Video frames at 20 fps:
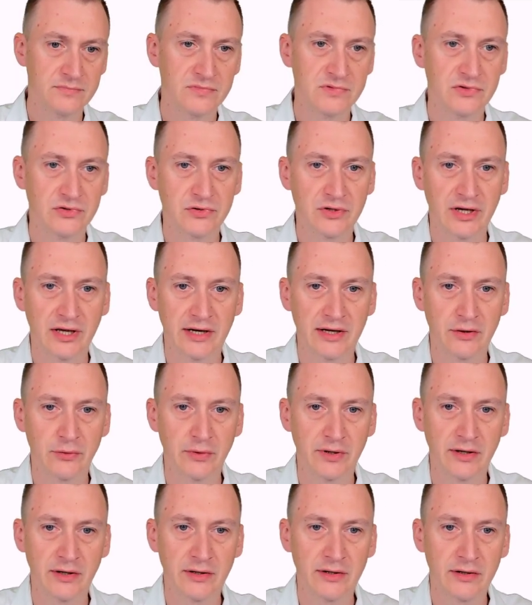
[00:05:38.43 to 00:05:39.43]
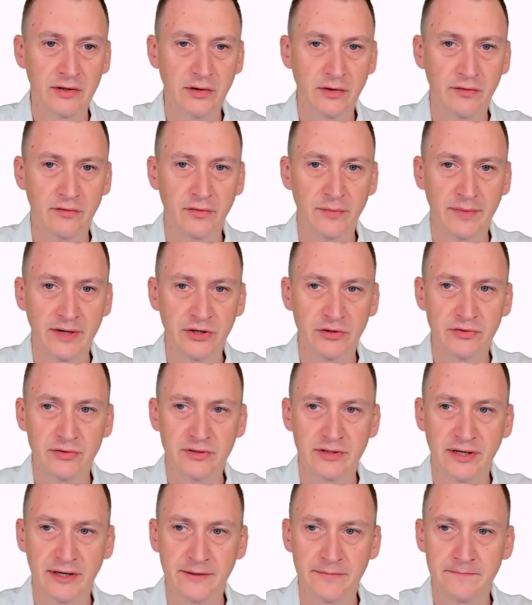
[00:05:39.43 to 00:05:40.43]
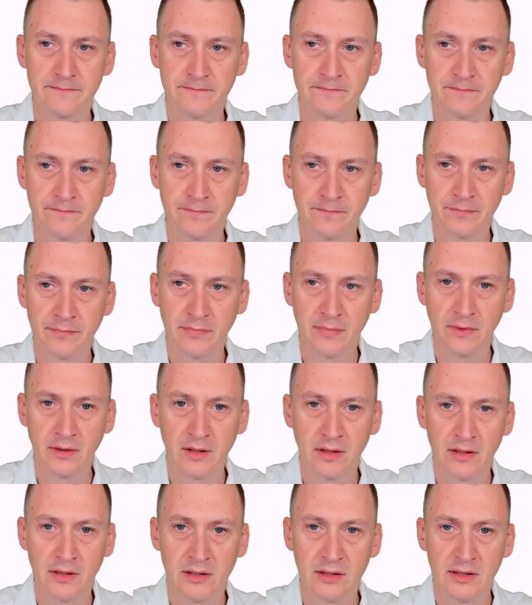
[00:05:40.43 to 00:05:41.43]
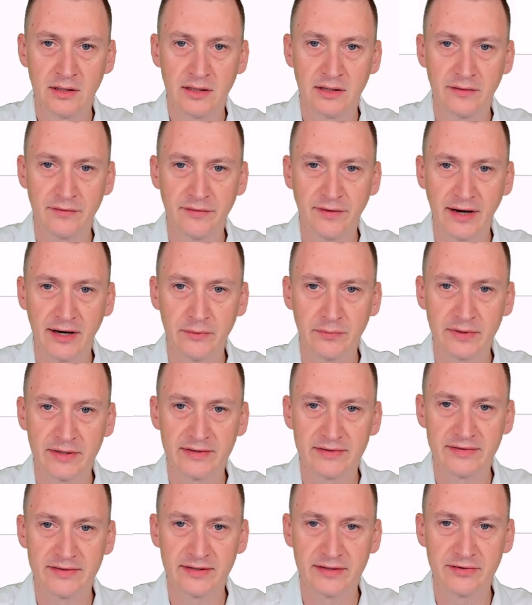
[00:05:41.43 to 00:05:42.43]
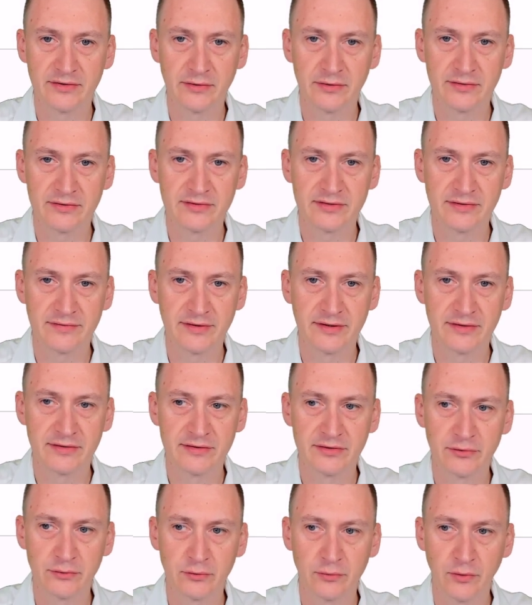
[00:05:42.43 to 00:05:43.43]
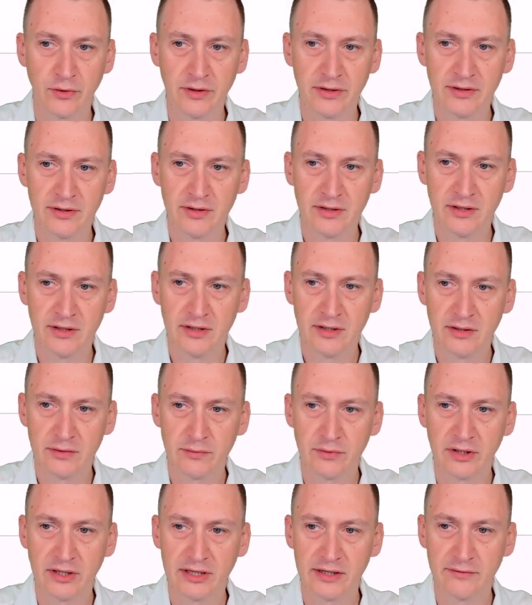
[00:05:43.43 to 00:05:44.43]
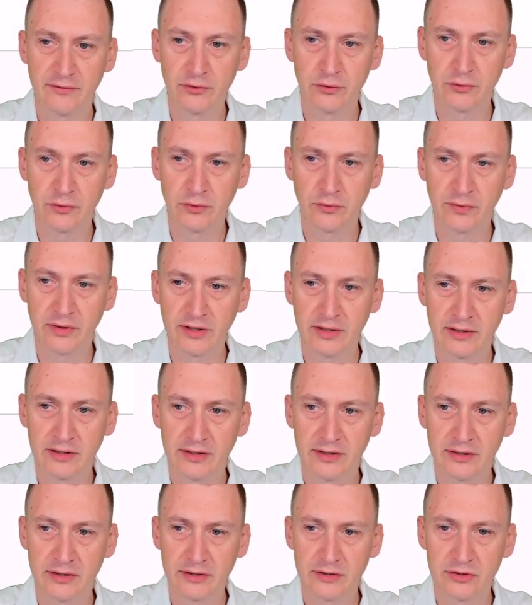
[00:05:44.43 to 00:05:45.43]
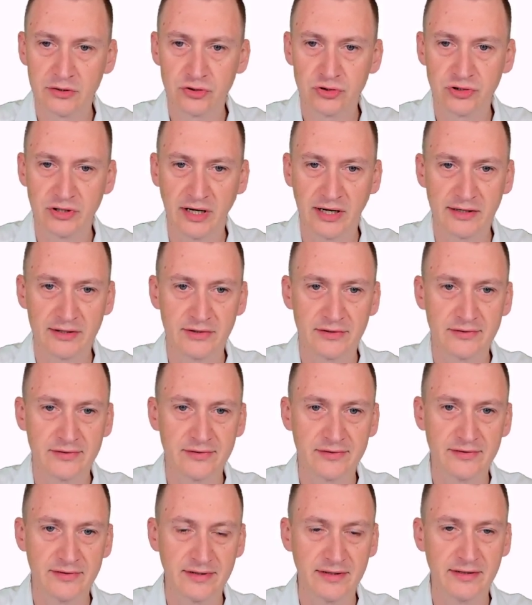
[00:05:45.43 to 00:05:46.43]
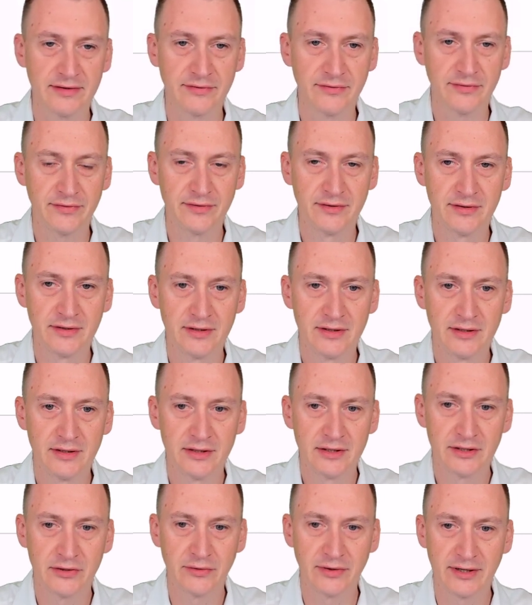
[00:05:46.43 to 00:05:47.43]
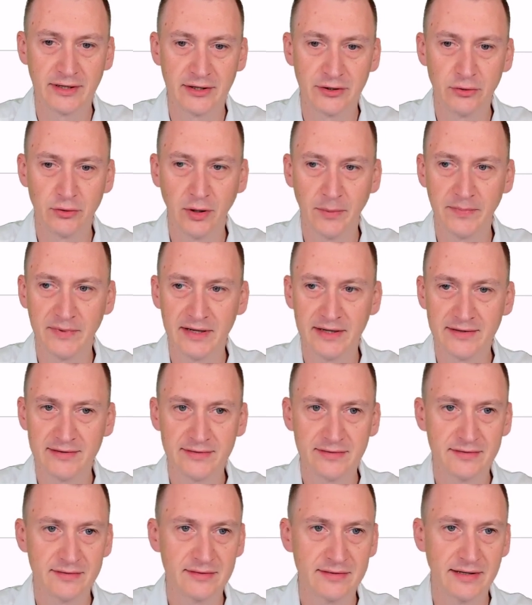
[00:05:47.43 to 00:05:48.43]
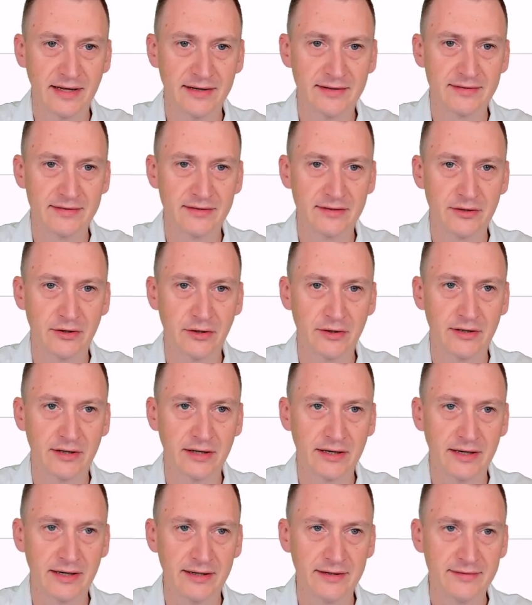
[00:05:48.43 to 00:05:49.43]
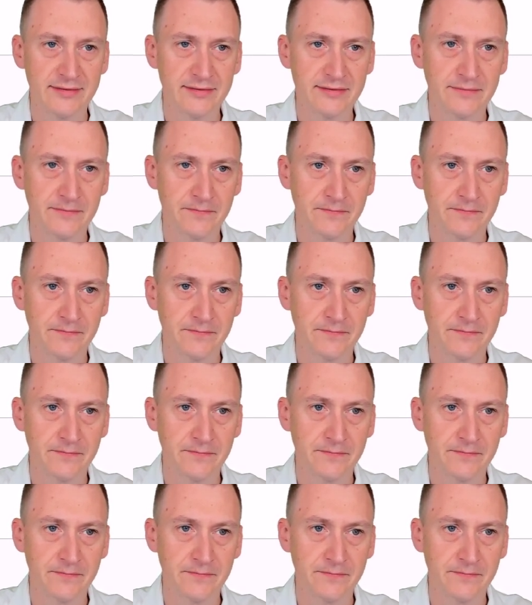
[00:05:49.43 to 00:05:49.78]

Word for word: Just to get a quick confirmation that in fact, we can see it's on 701. We could even do a quick uh, check just to see if there are any new updates. That's not the case.